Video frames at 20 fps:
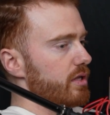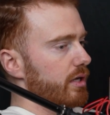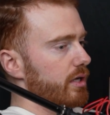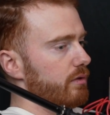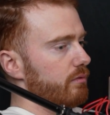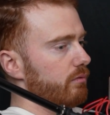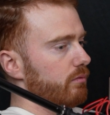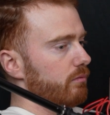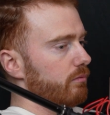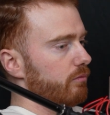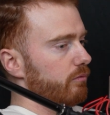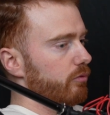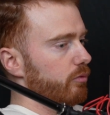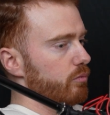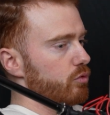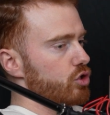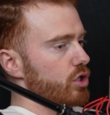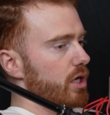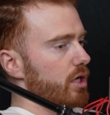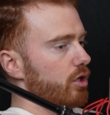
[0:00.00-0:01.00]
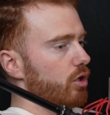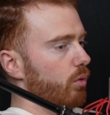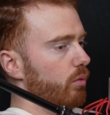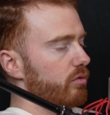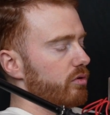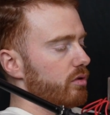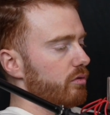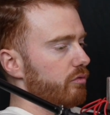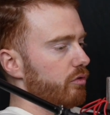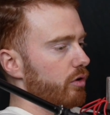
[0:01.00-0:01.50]
and even from Shane going
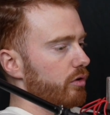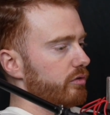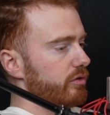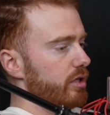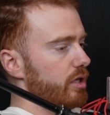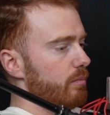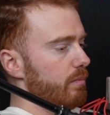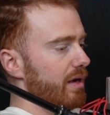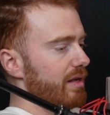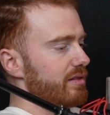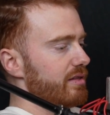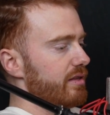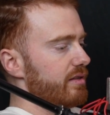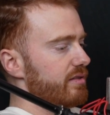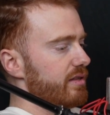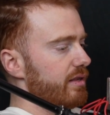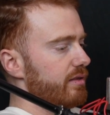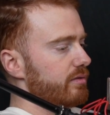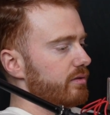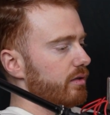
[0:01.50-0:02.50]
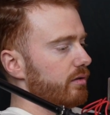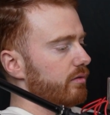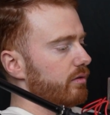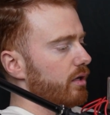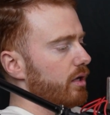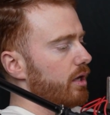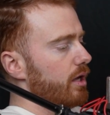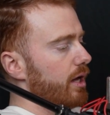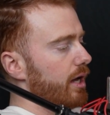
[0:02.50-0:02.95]
into the first team as the assistant,